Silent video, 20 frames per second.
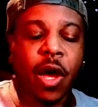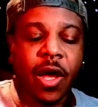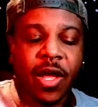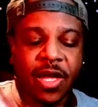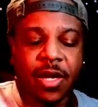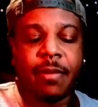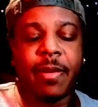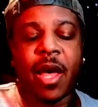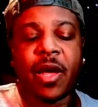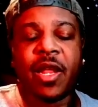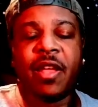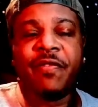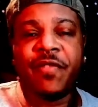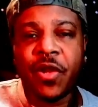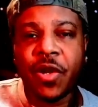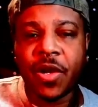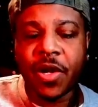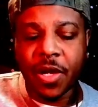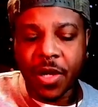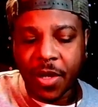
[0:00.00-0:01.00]
talking about
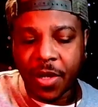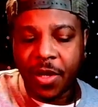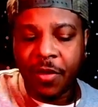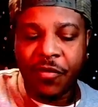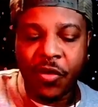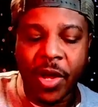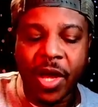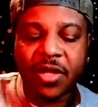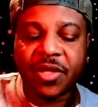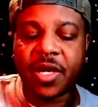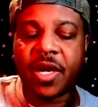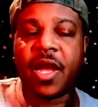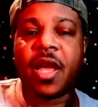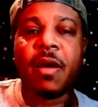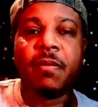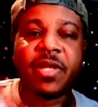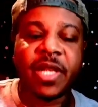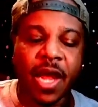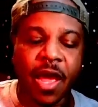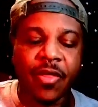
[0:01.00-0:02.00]
if you're going to if you guys are
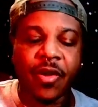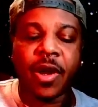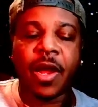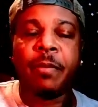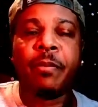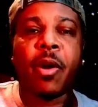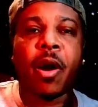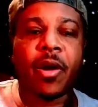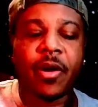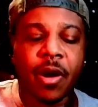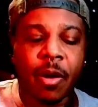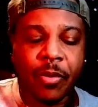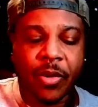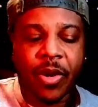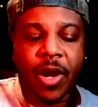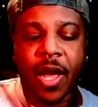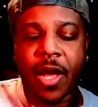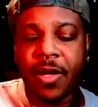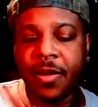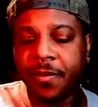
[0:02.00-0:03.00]
going to come together and partner up
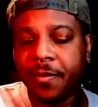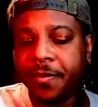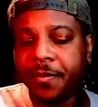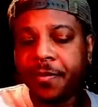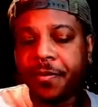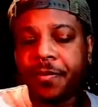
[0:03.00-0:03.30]
or not.